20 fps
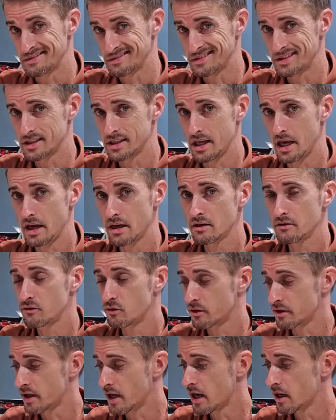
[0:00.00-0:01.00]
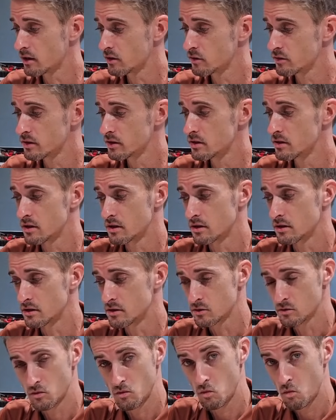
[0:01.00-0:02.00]
scan, for diagnosis, and
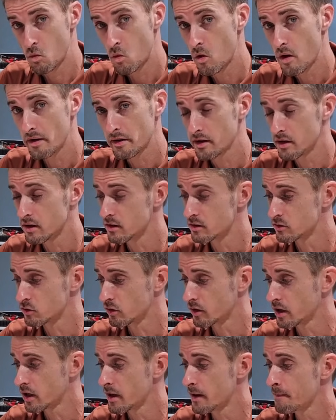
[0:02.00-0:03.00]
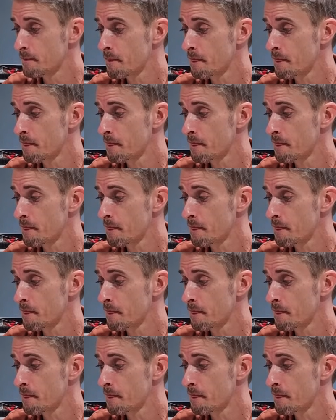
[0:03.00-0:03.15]
it's working, it's okay.